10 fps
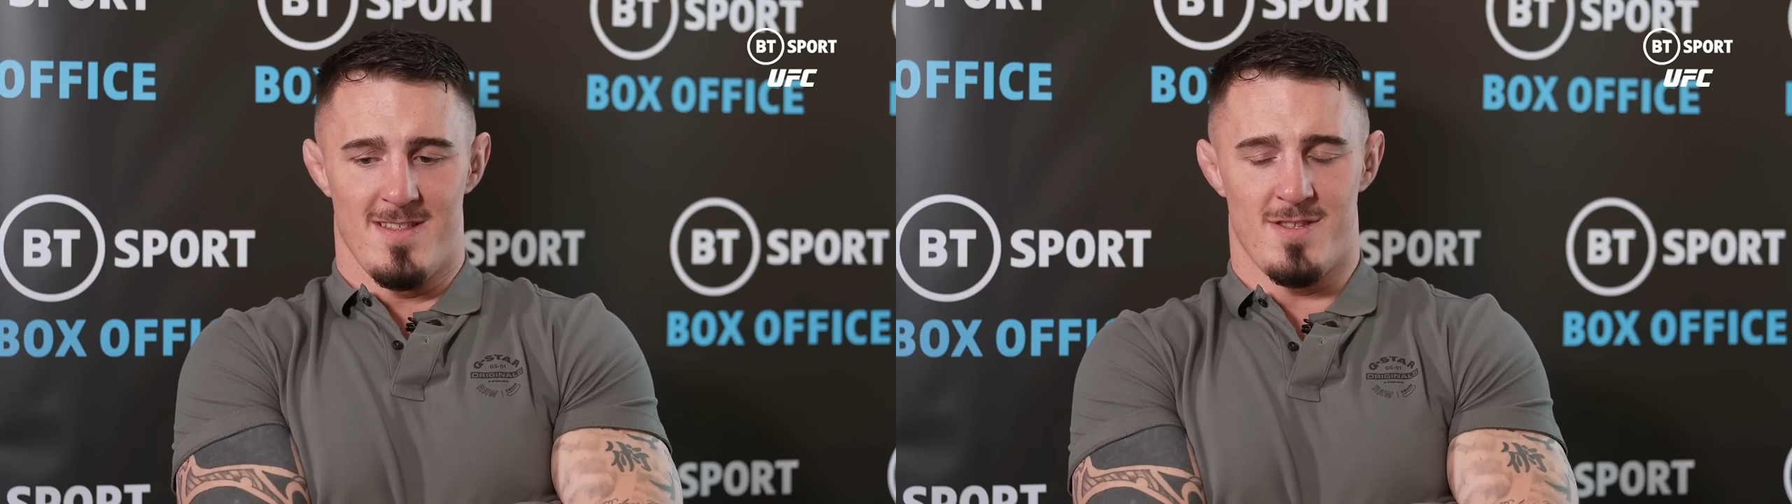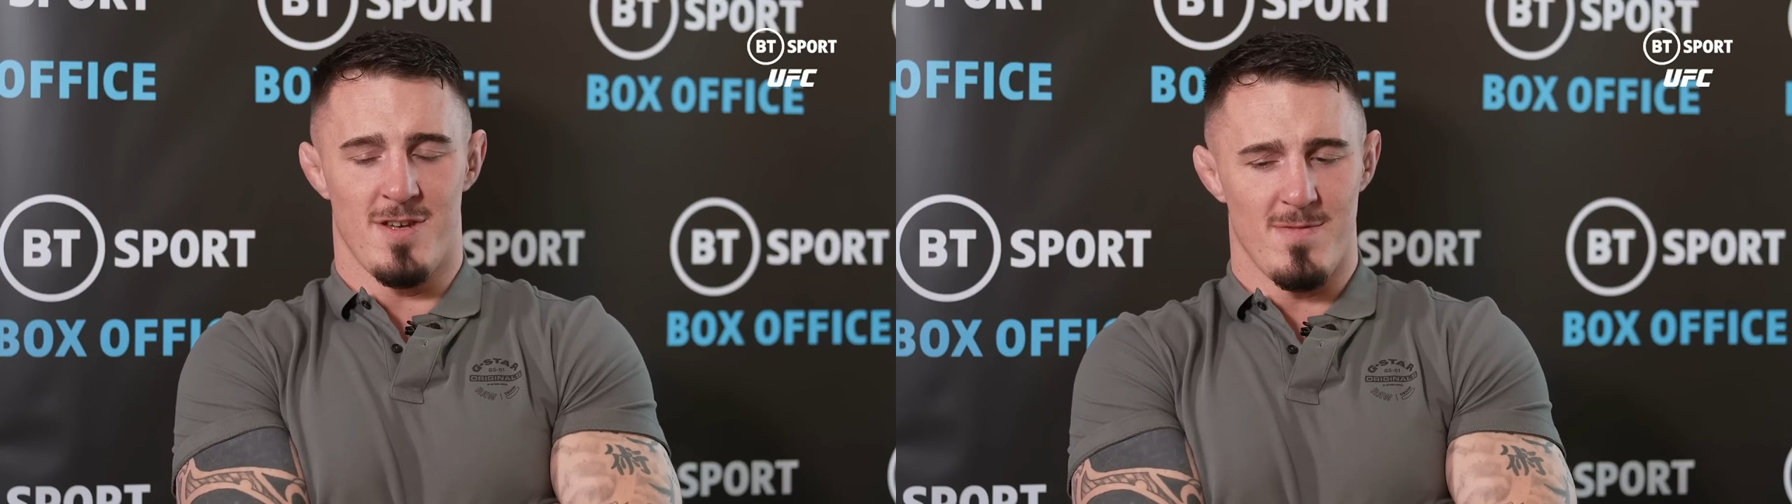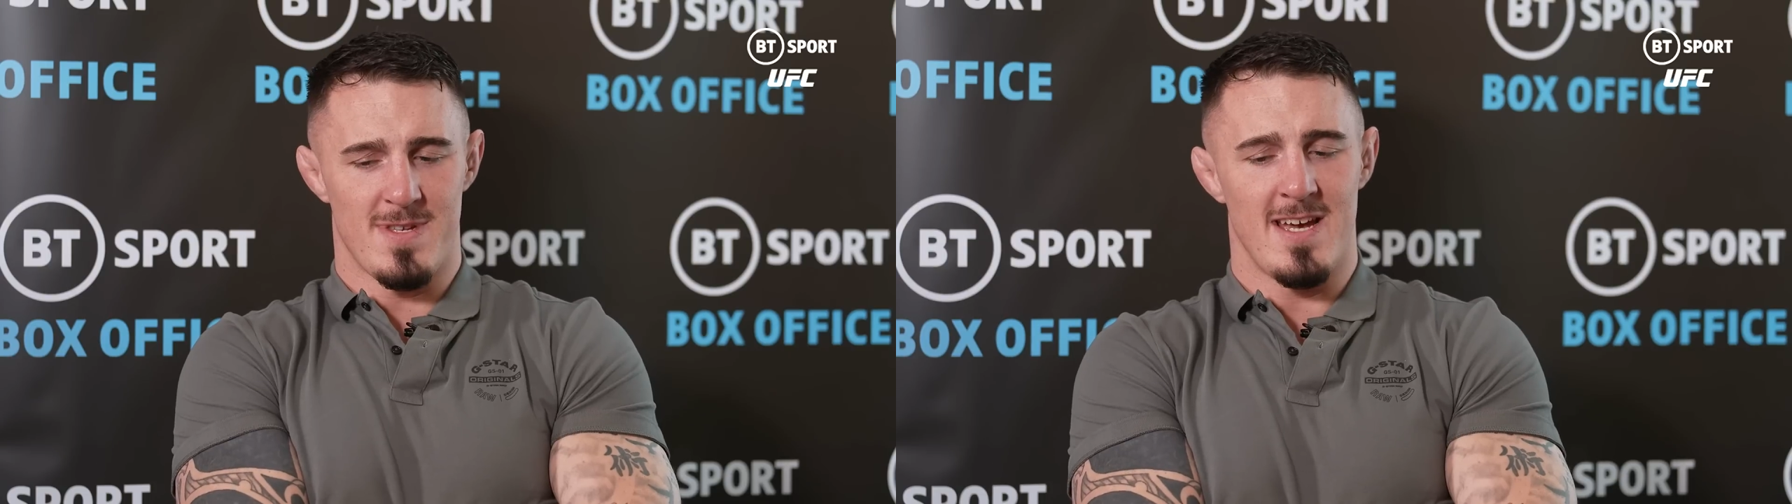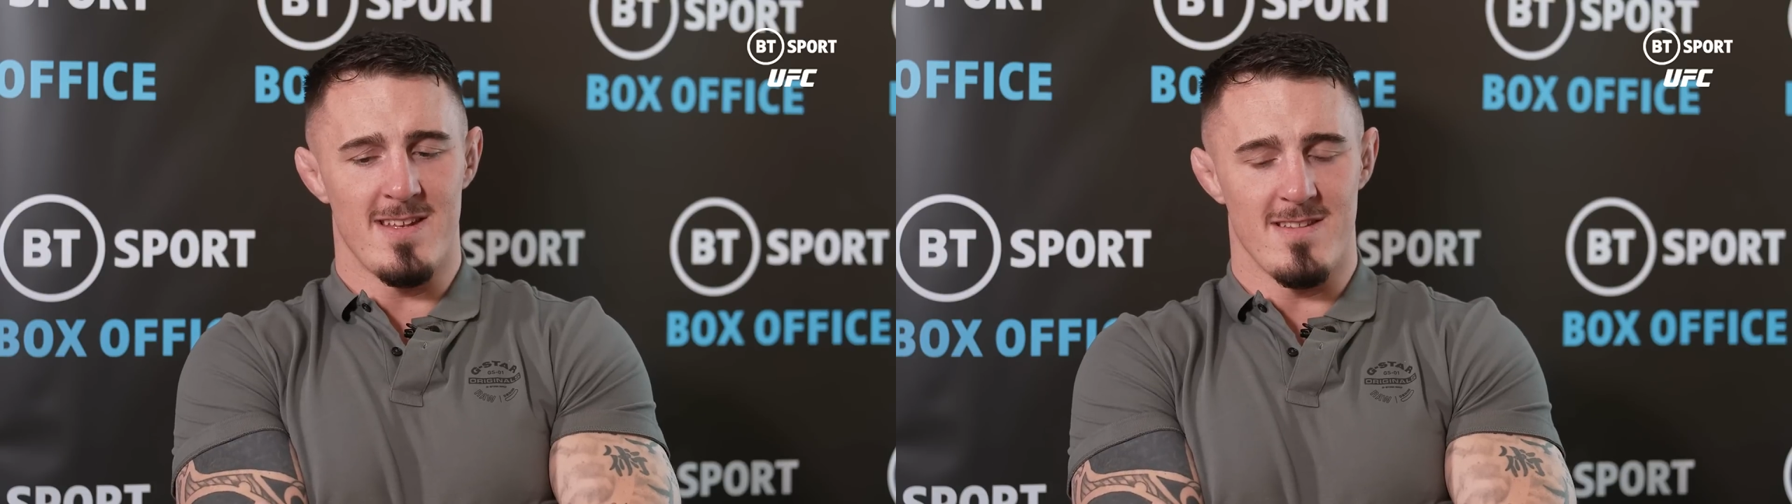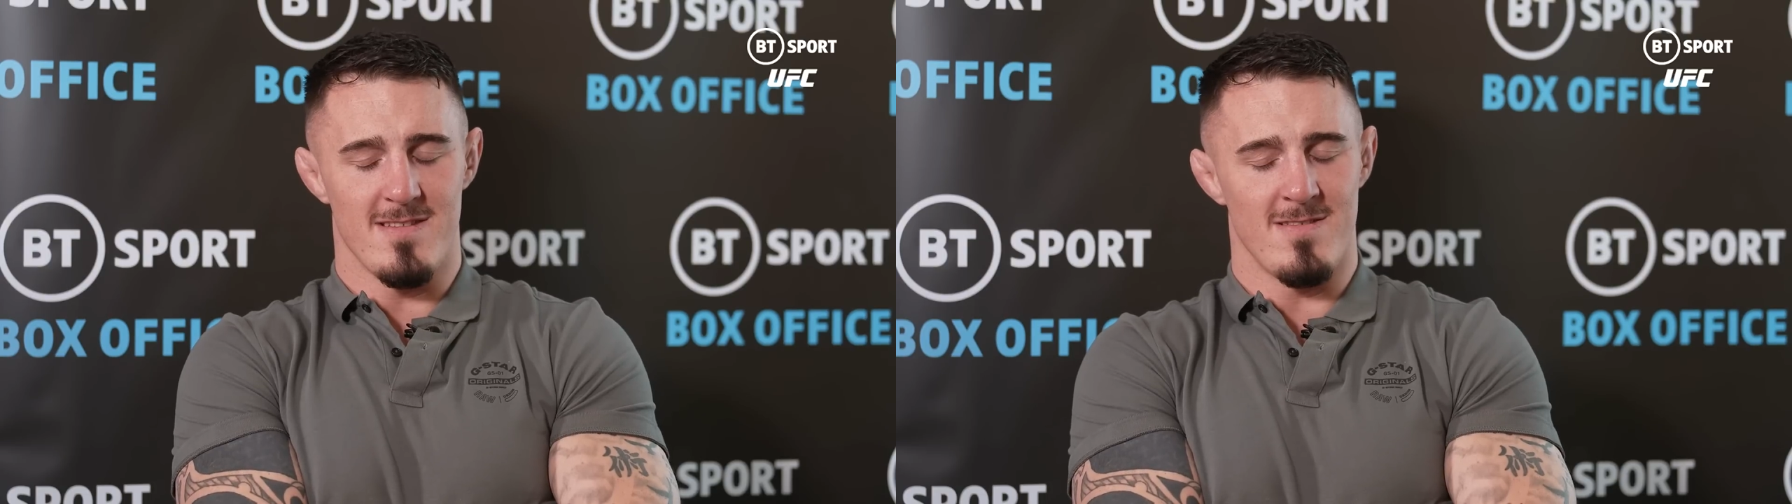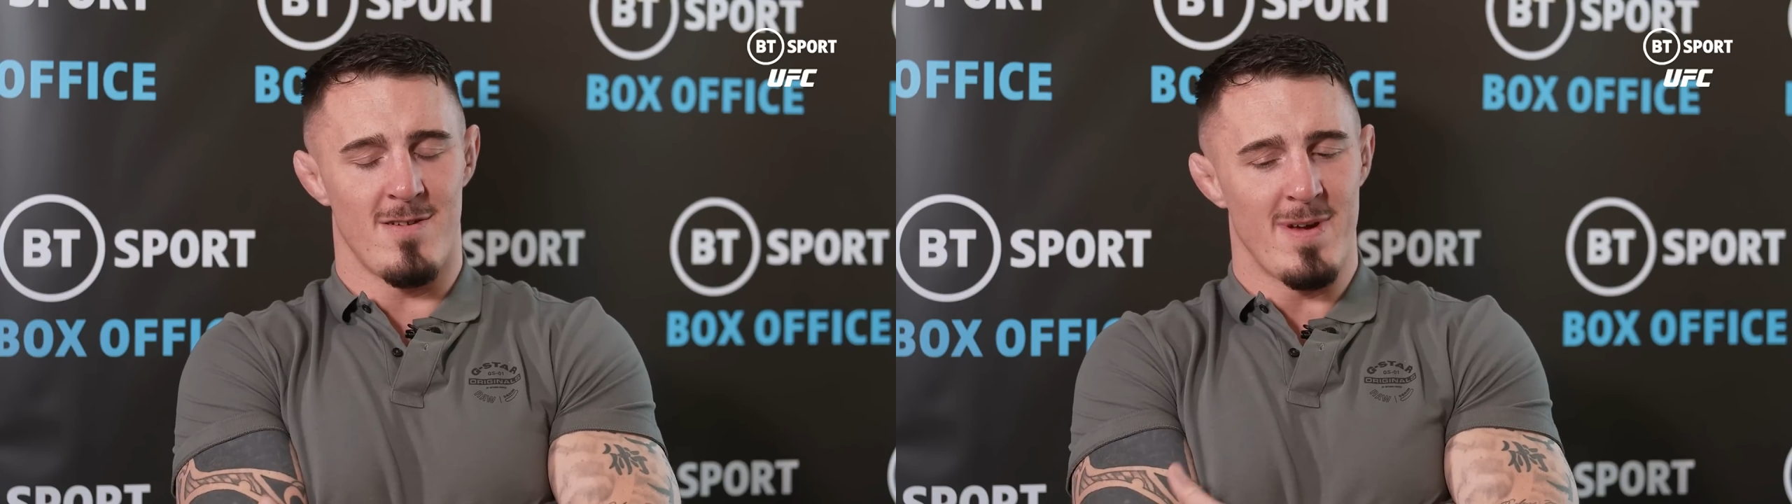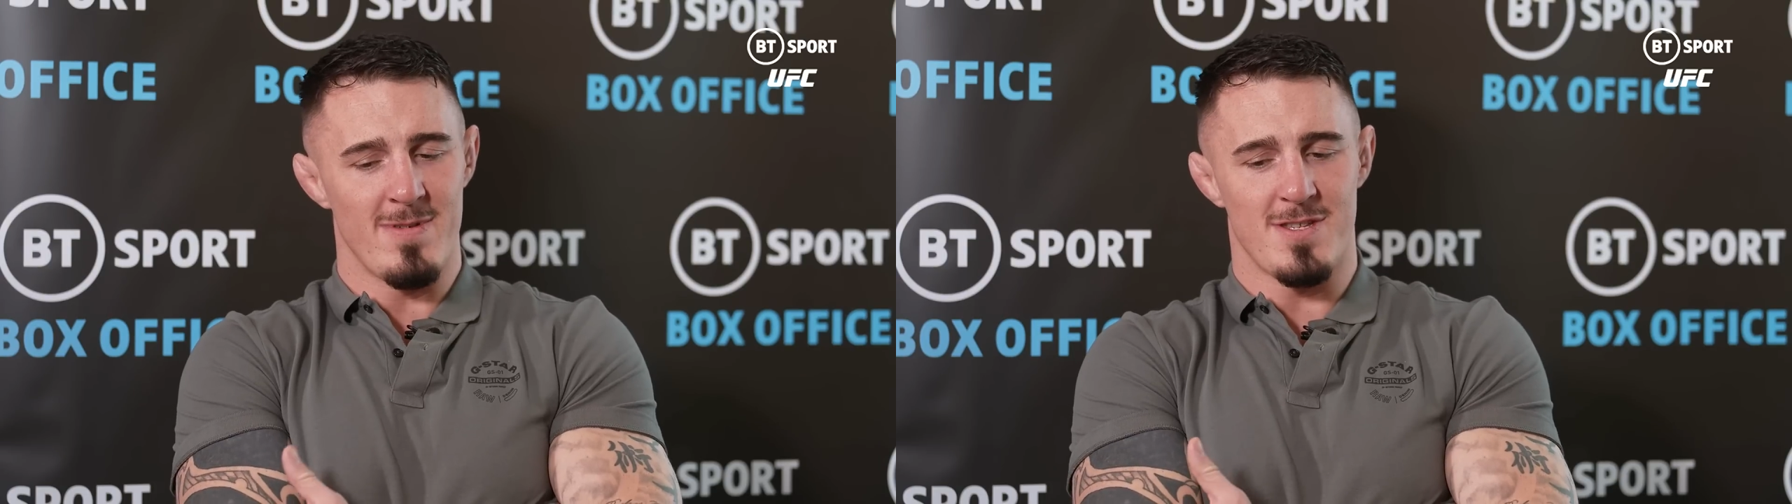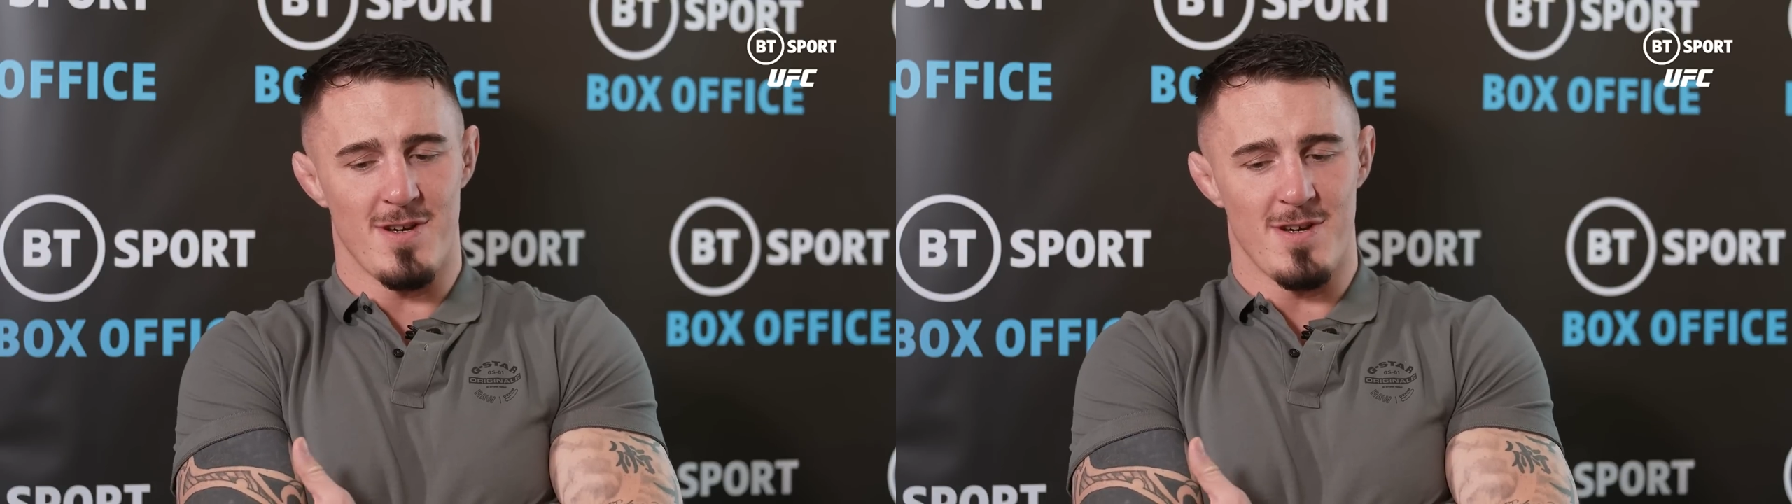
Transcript: The top ten, or maybe the